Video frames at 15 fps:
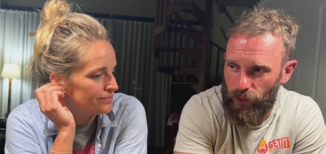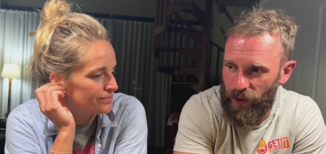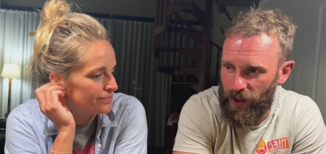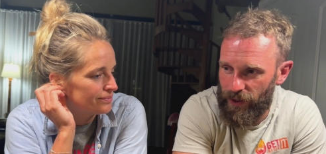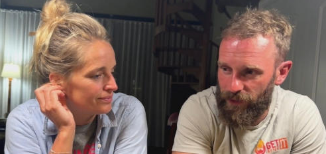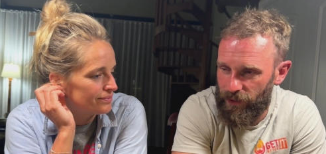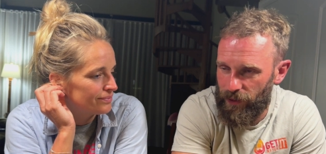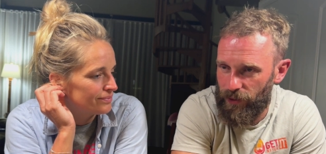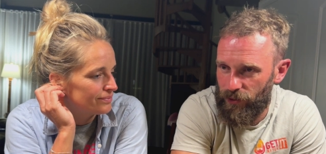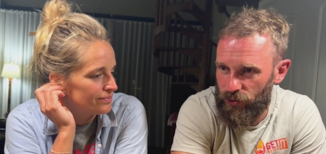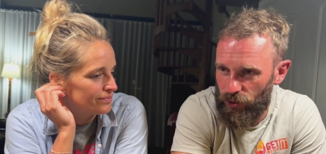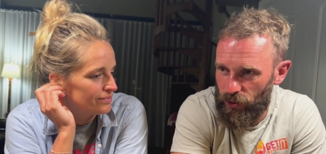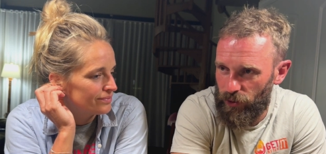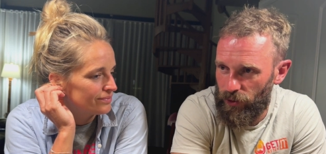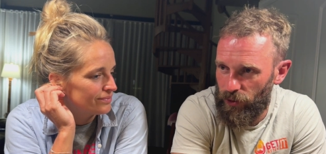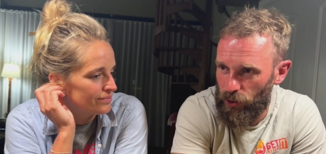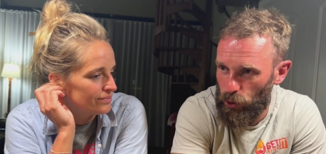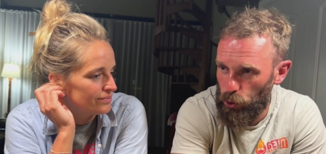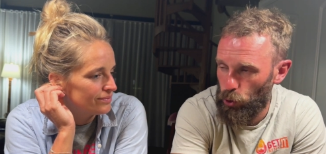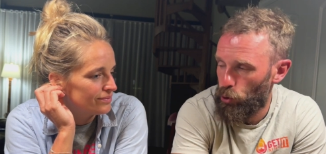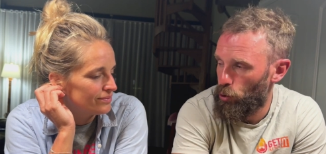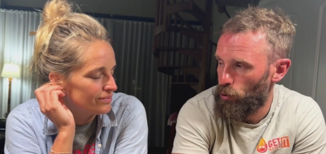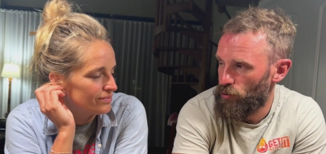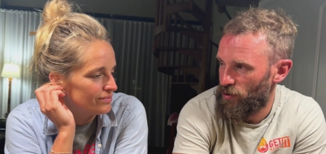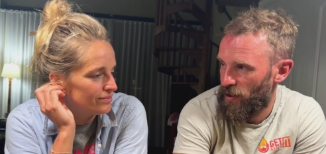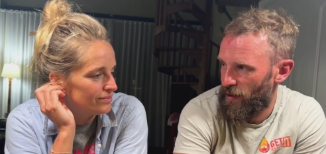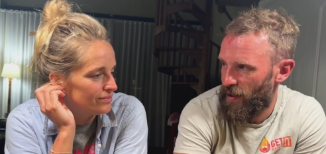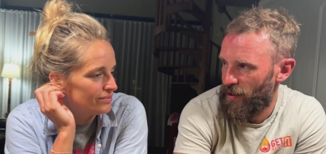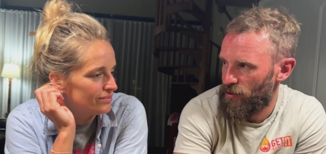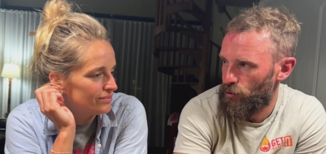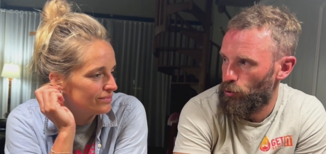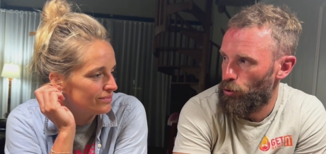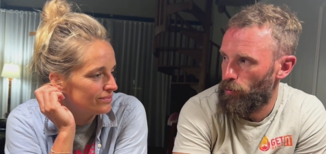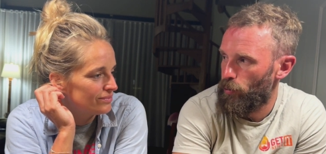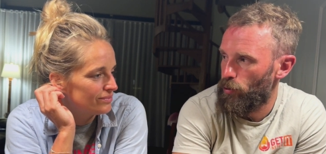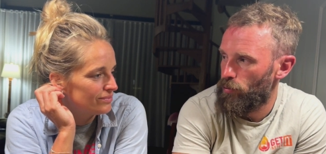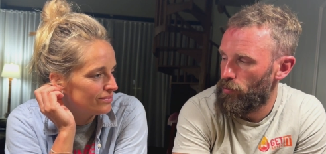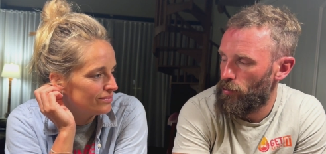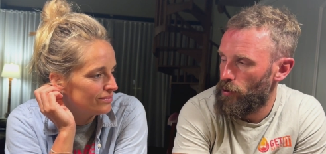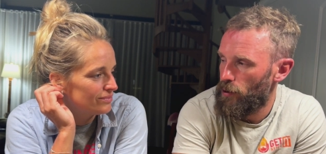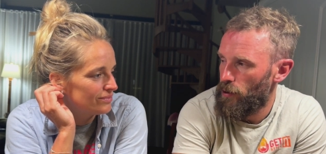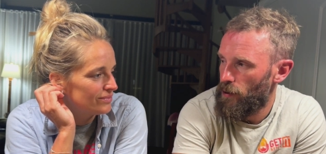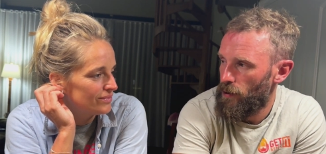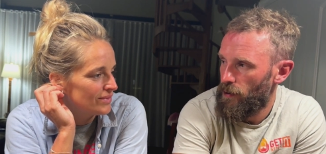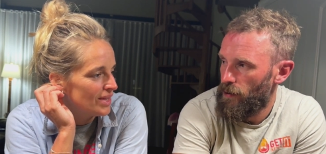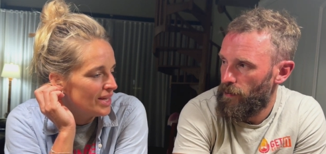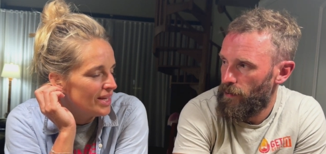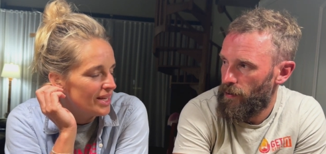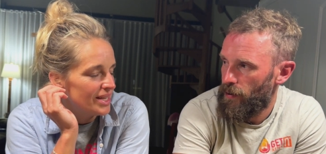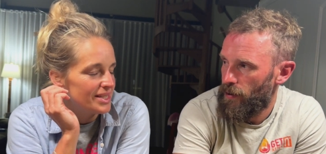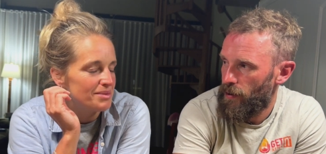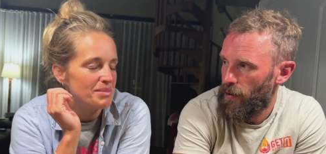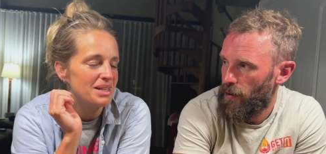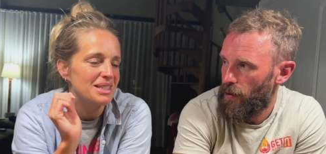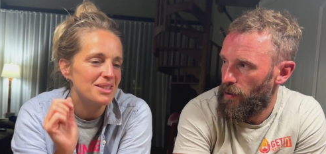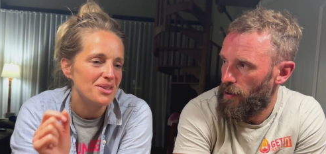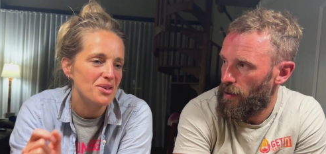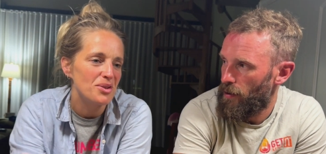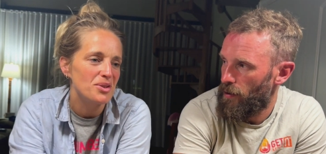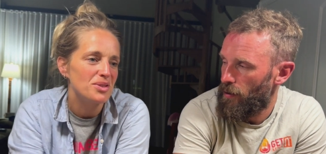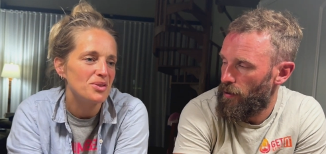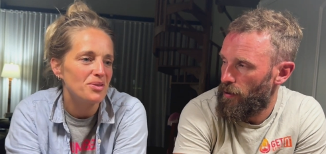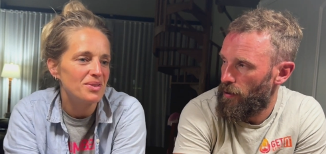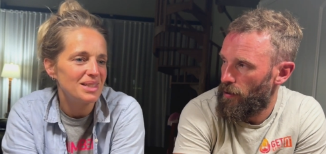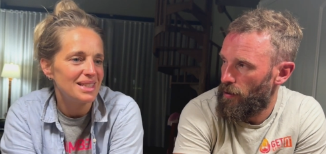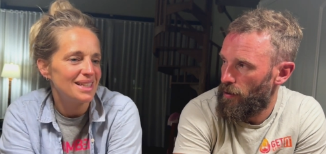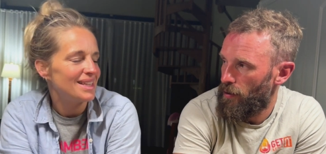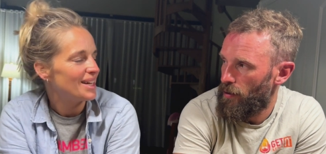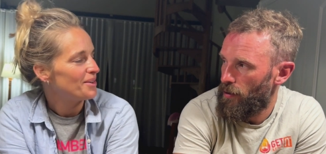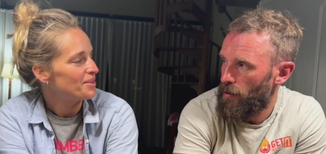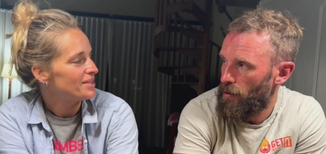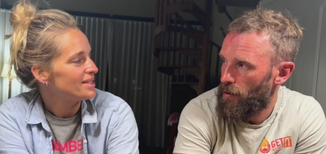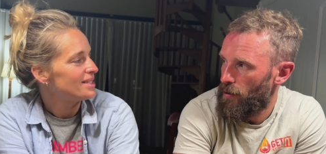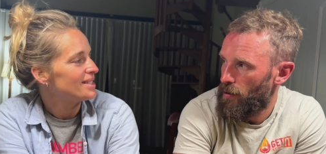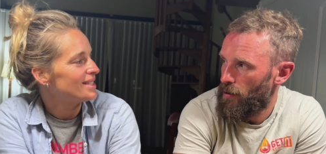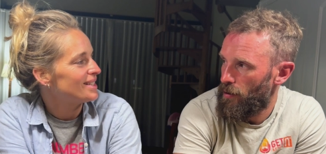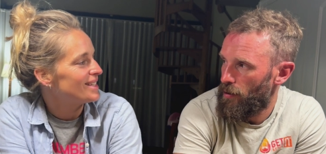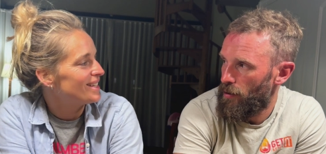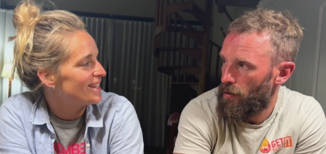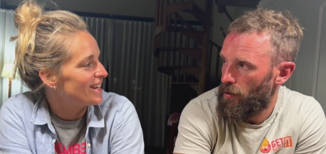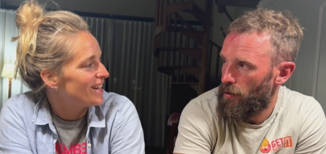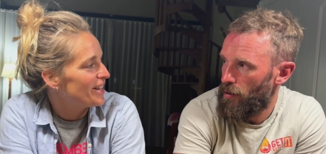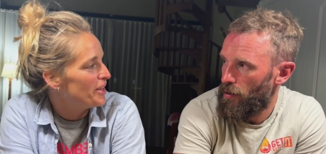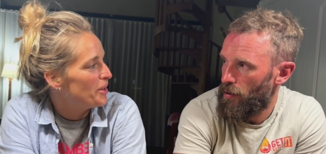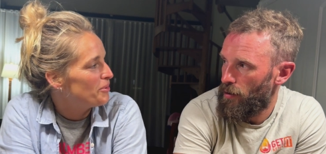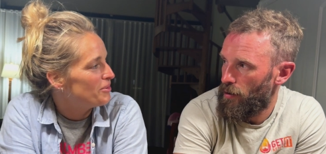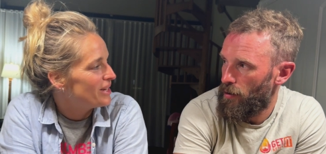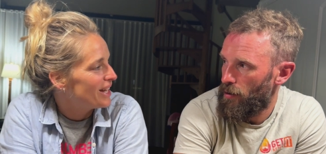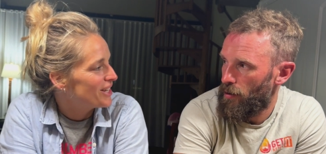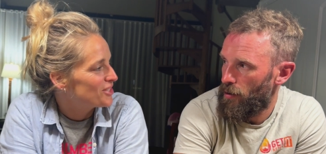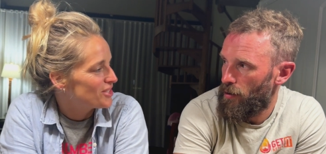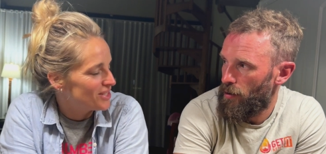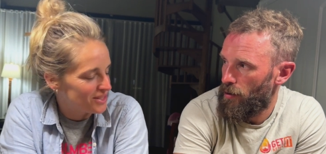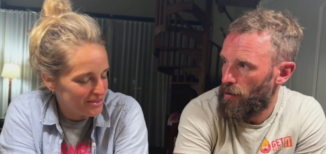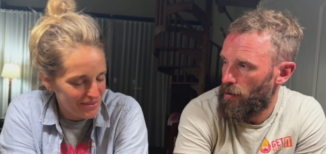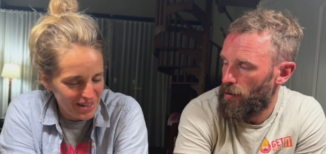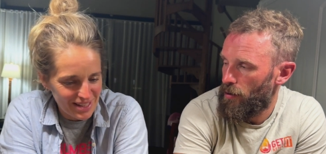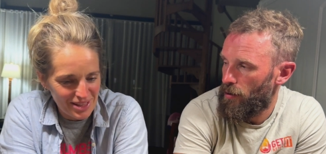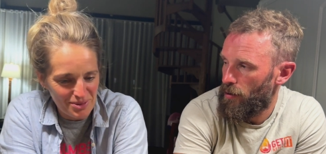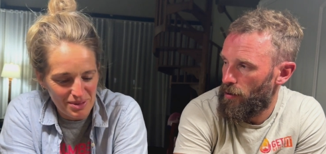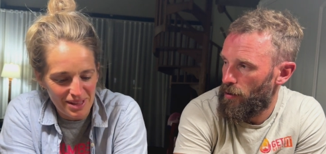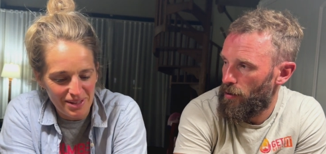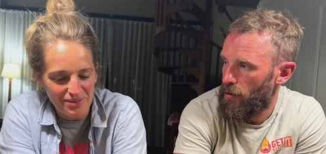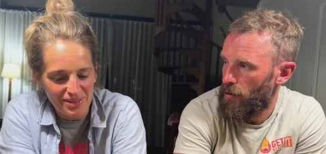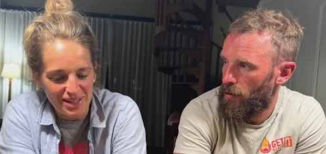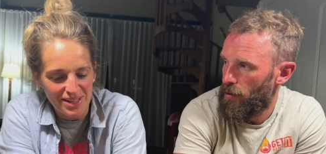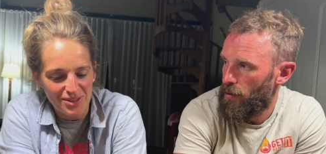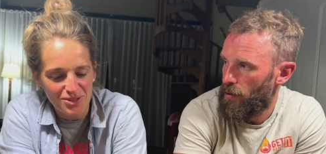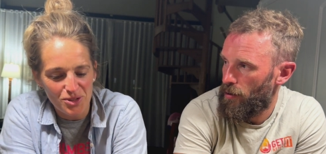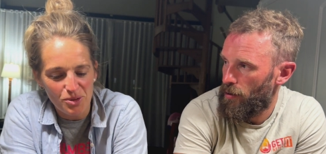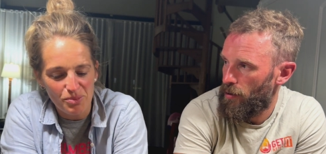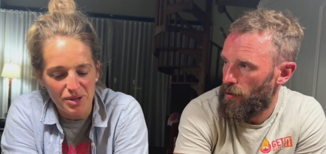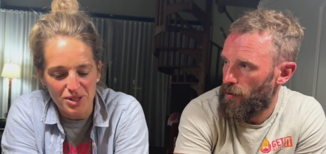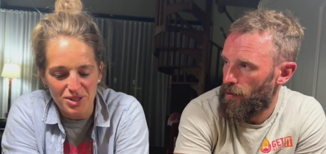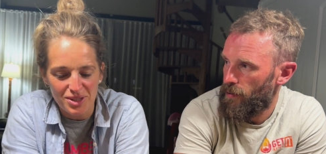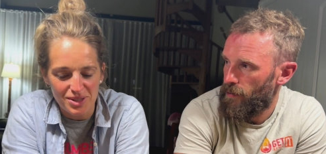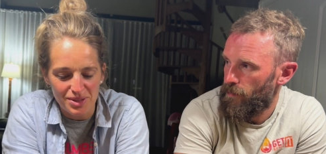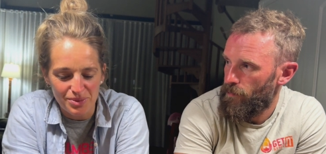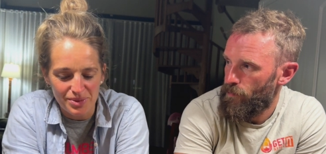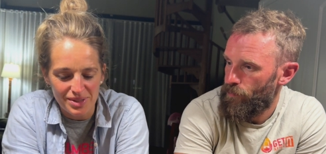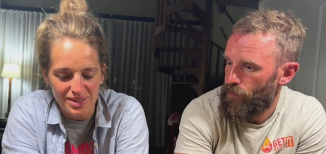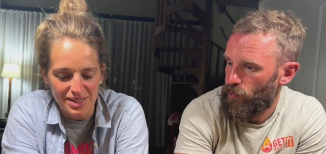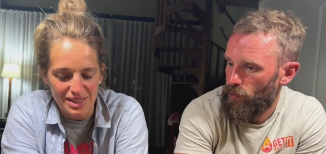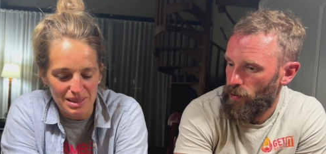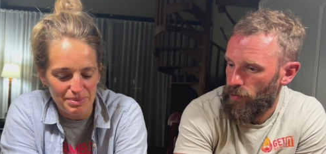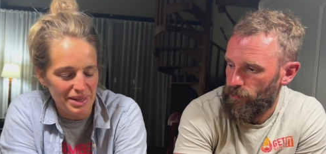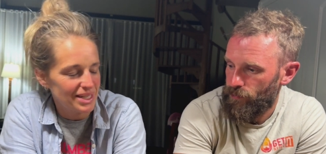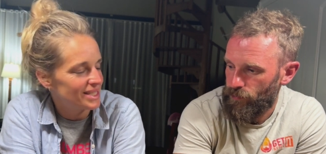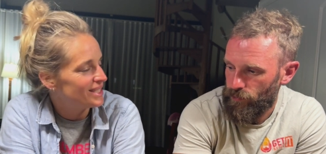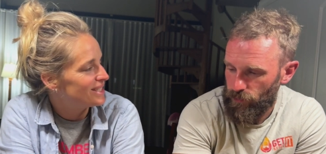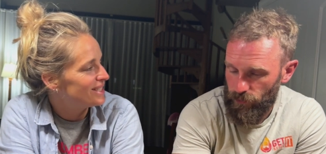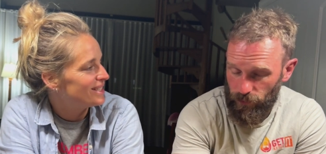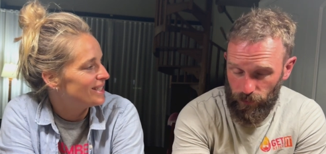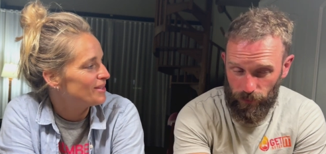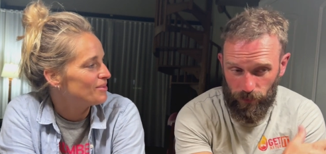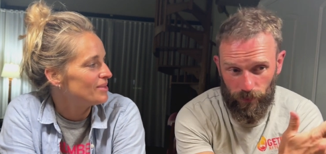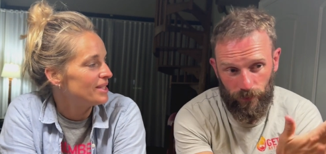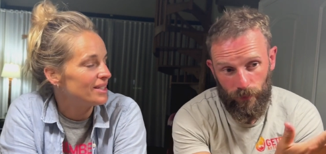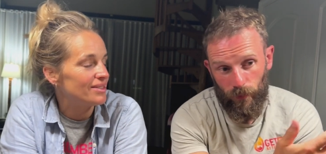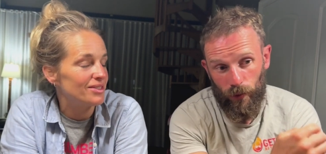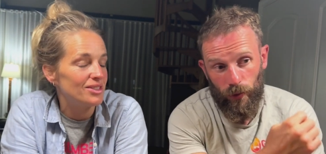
Speaker 1: how that to the sort of the locals that that's normal.
Speaker 2: It's amazing though, because obviously that was the our reaction, the fact that we loved that so much because it wasn't expected, and then we're like, you